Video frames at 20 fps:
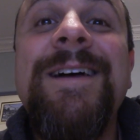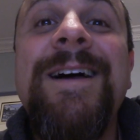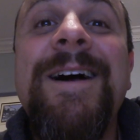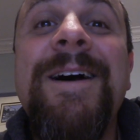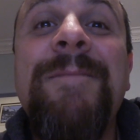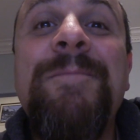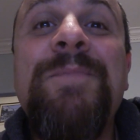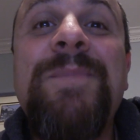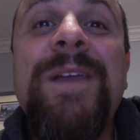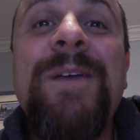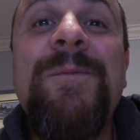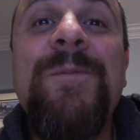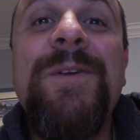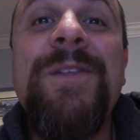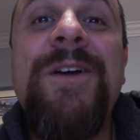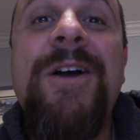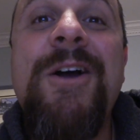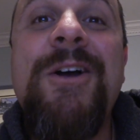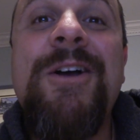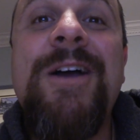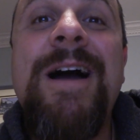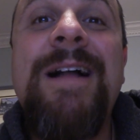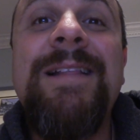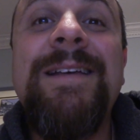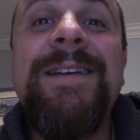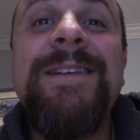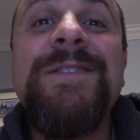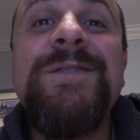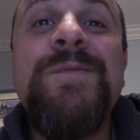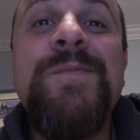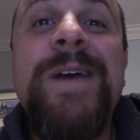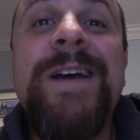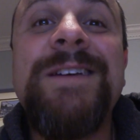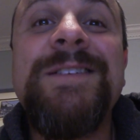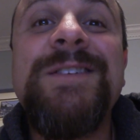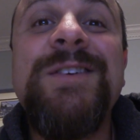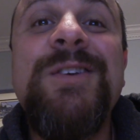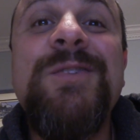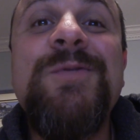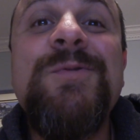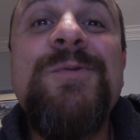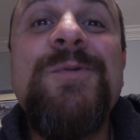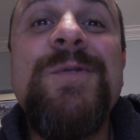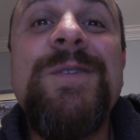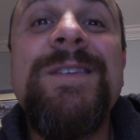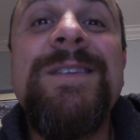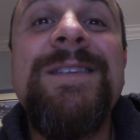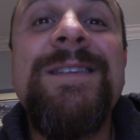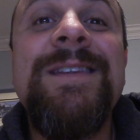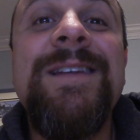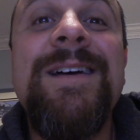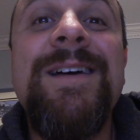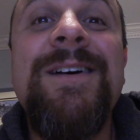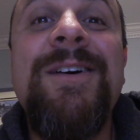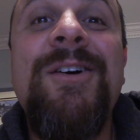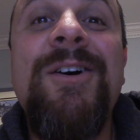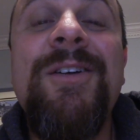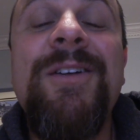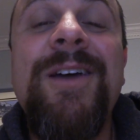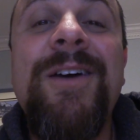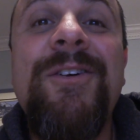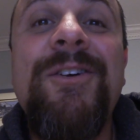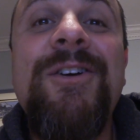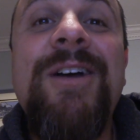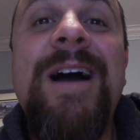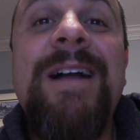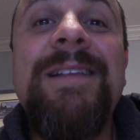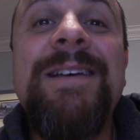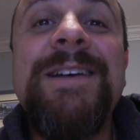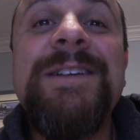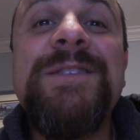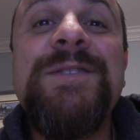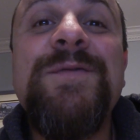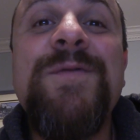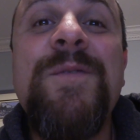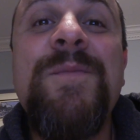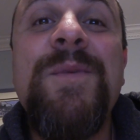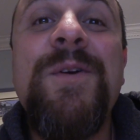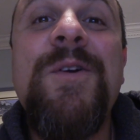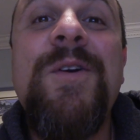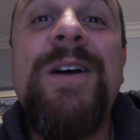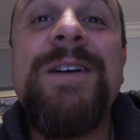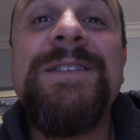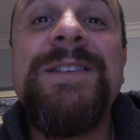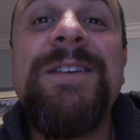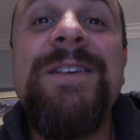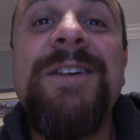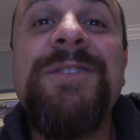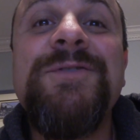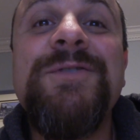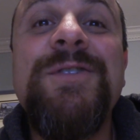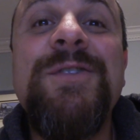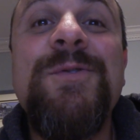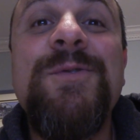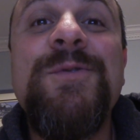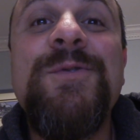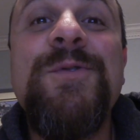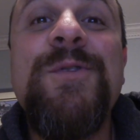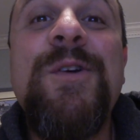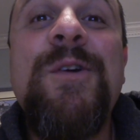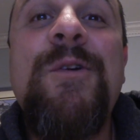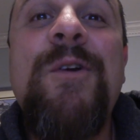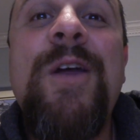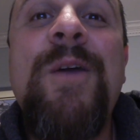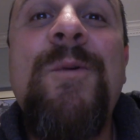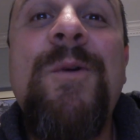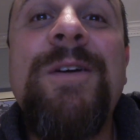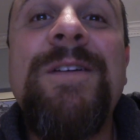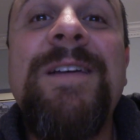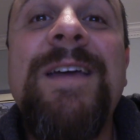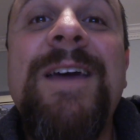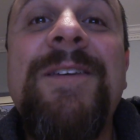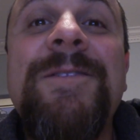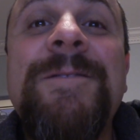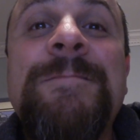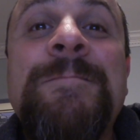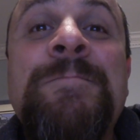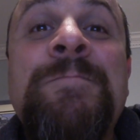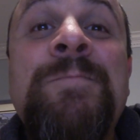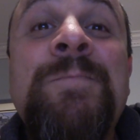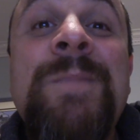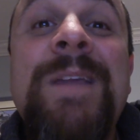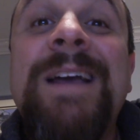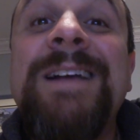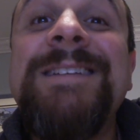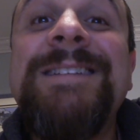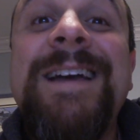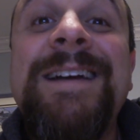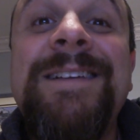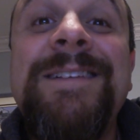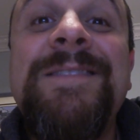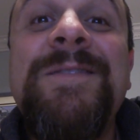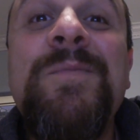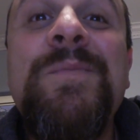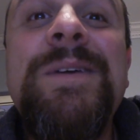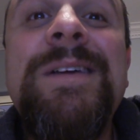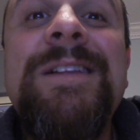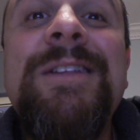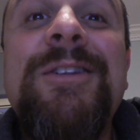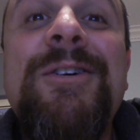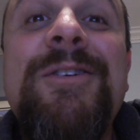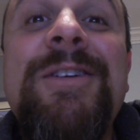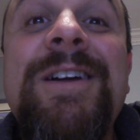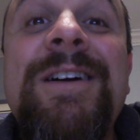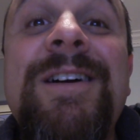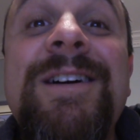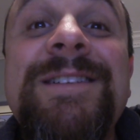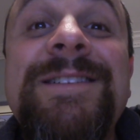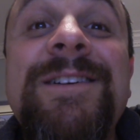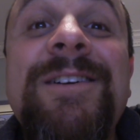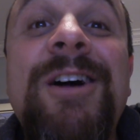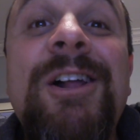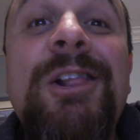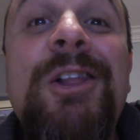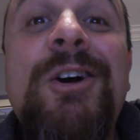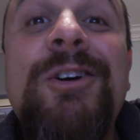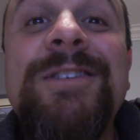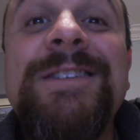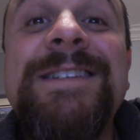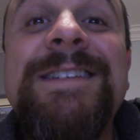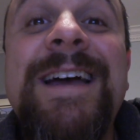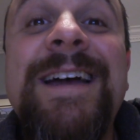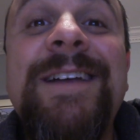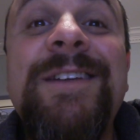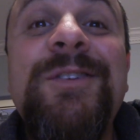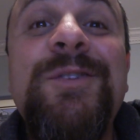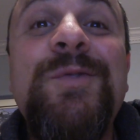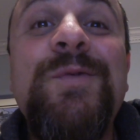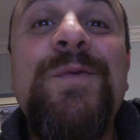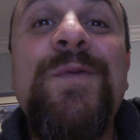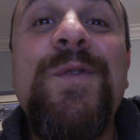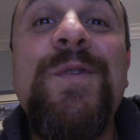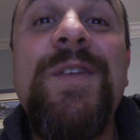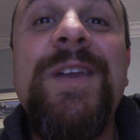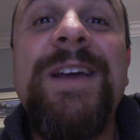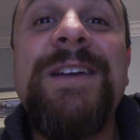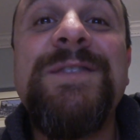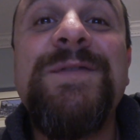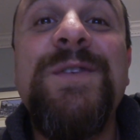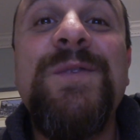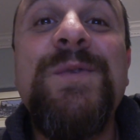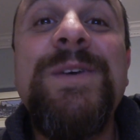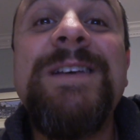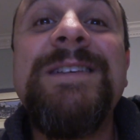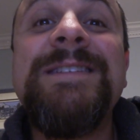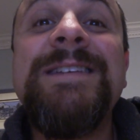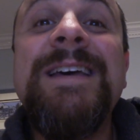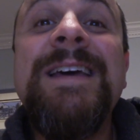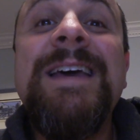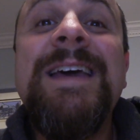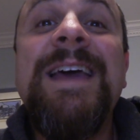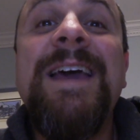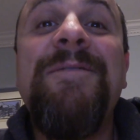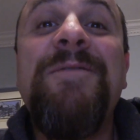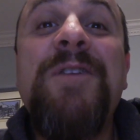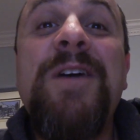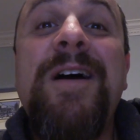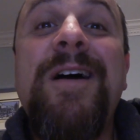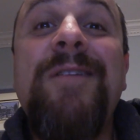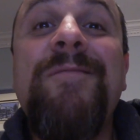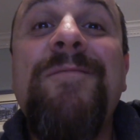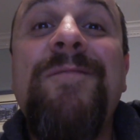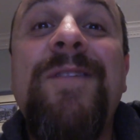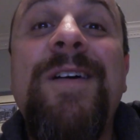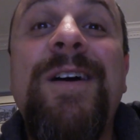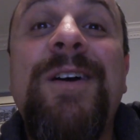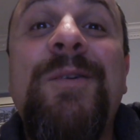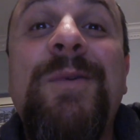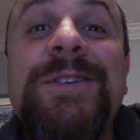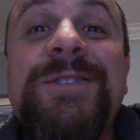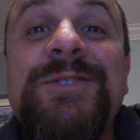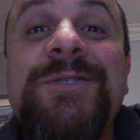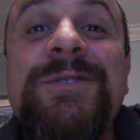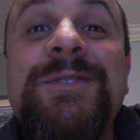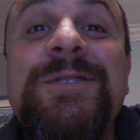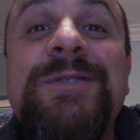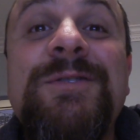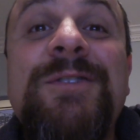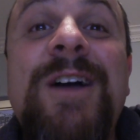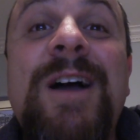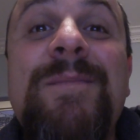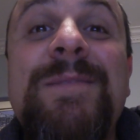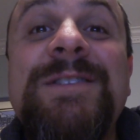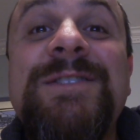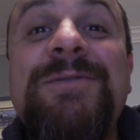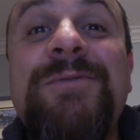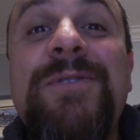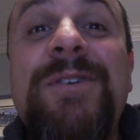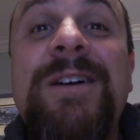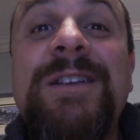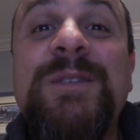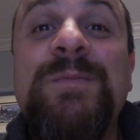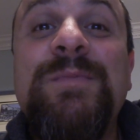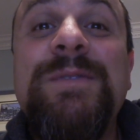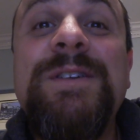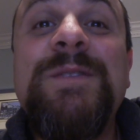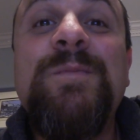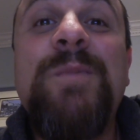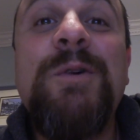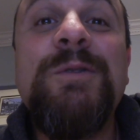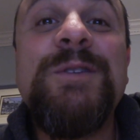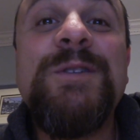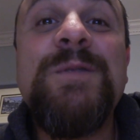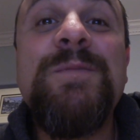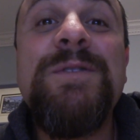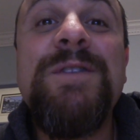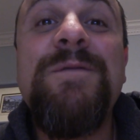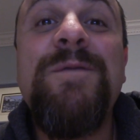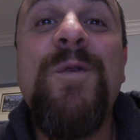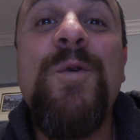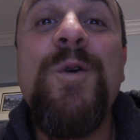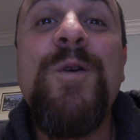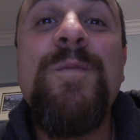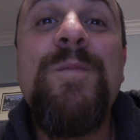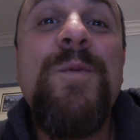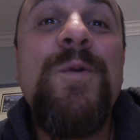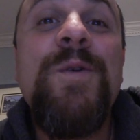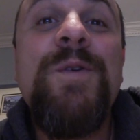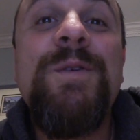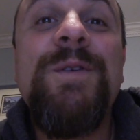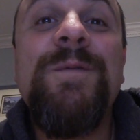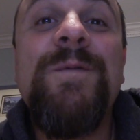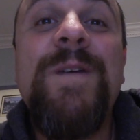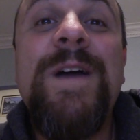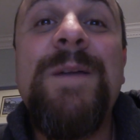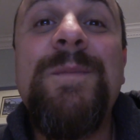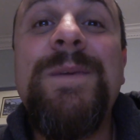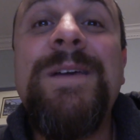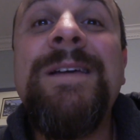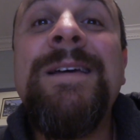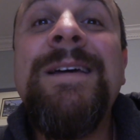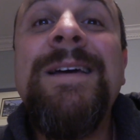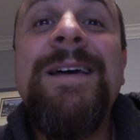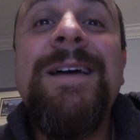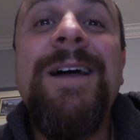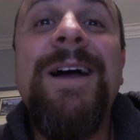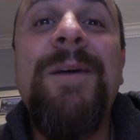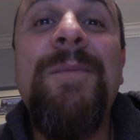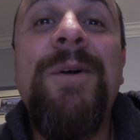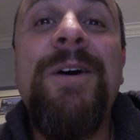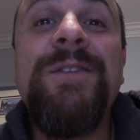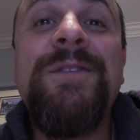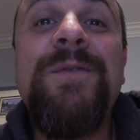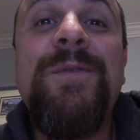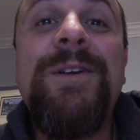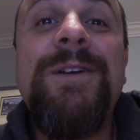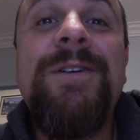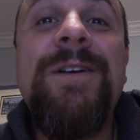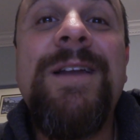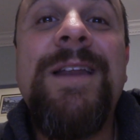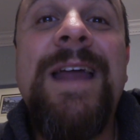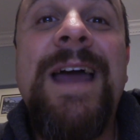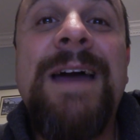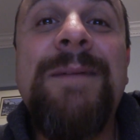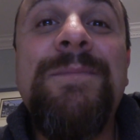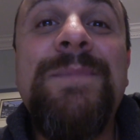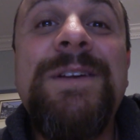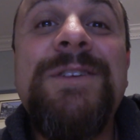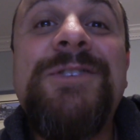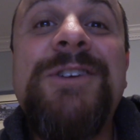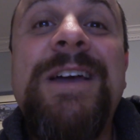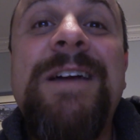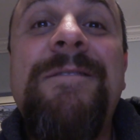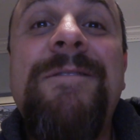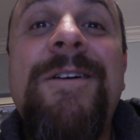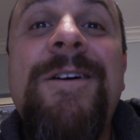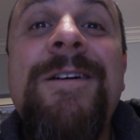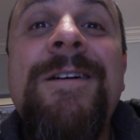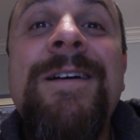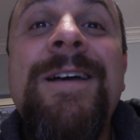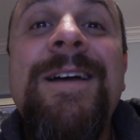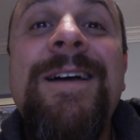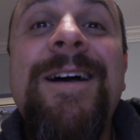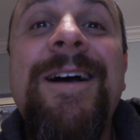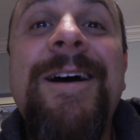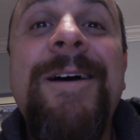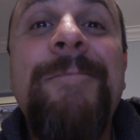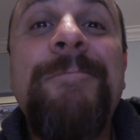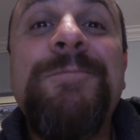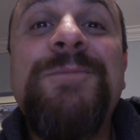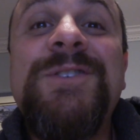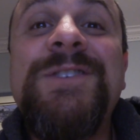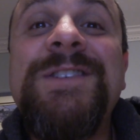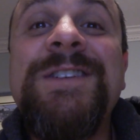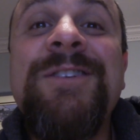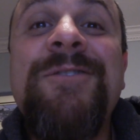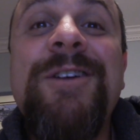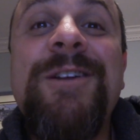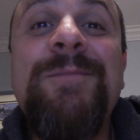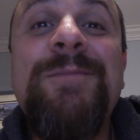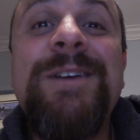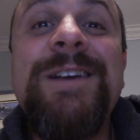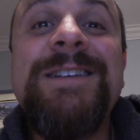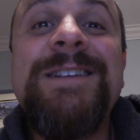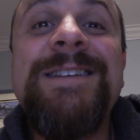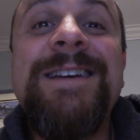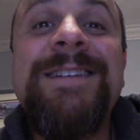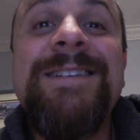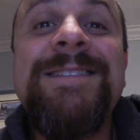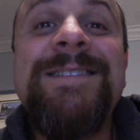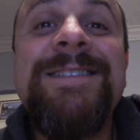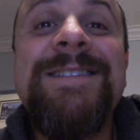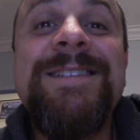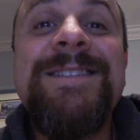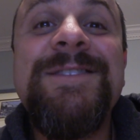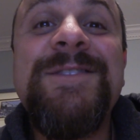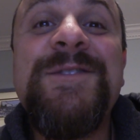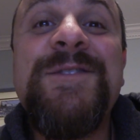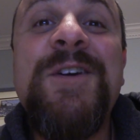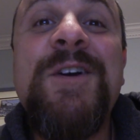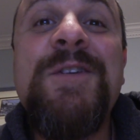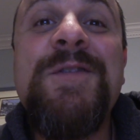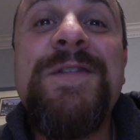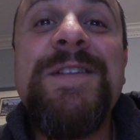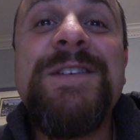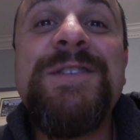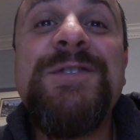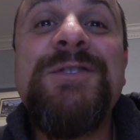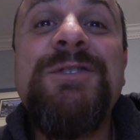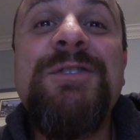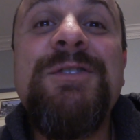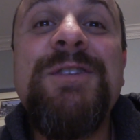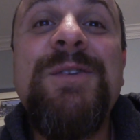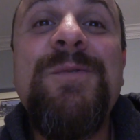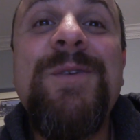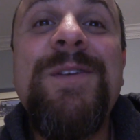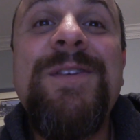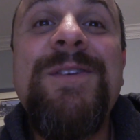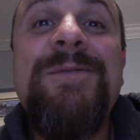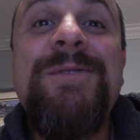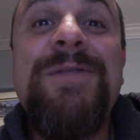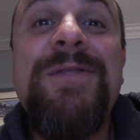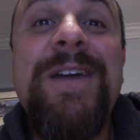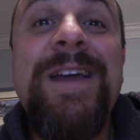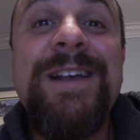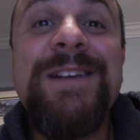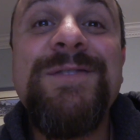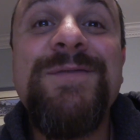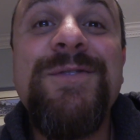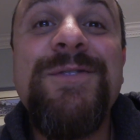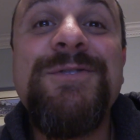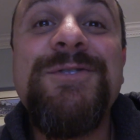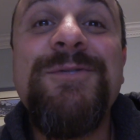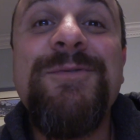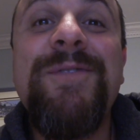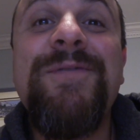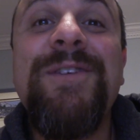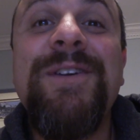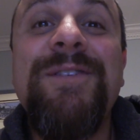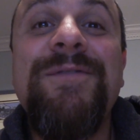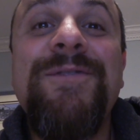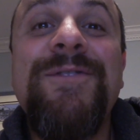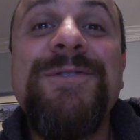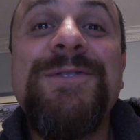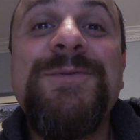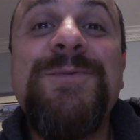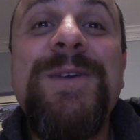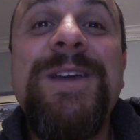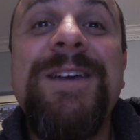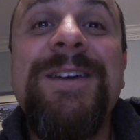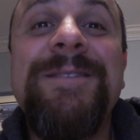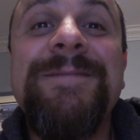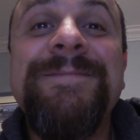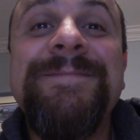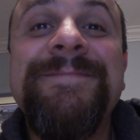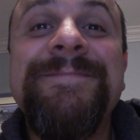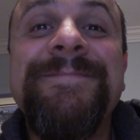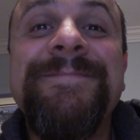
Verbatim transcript: um, and with our colleagues from XQ and uh, all the other colleagues from across the country who are doing great work together. Excited to be learning on alongside you for the next few weeks. If you have uh, questions or comments or thoughts, please post them in the forum or you can find me um, on Twitter at, at BJFR. Um, just incredibly excited to start this journey with you and thanks for a terrific first week.